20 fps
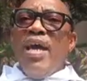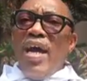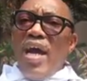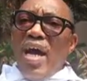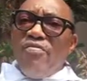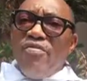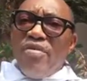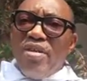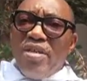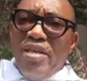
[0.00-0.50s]

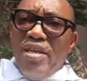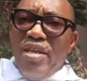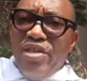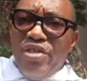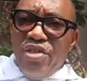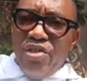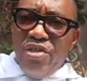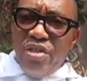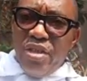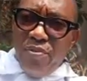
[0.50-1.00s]
have a
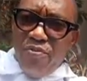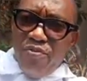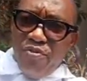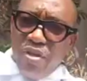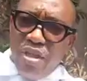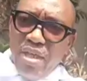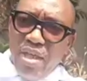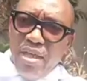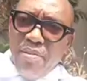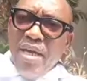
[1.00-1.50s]
relationship
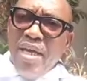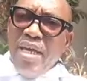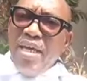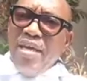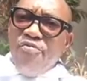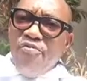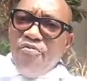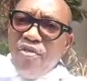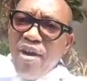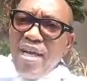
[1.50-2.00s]
with him,
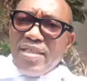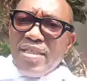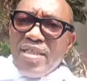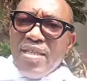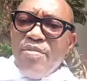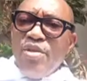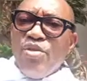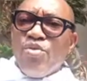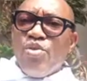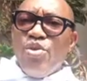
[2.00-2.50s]
invite
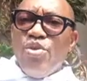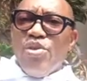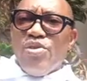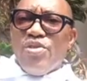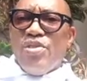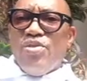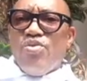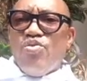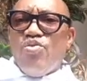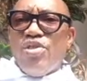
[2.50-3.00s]
him into your
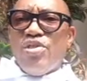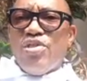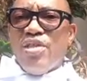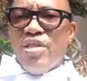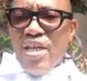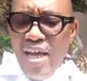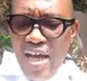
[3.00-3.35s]
situation,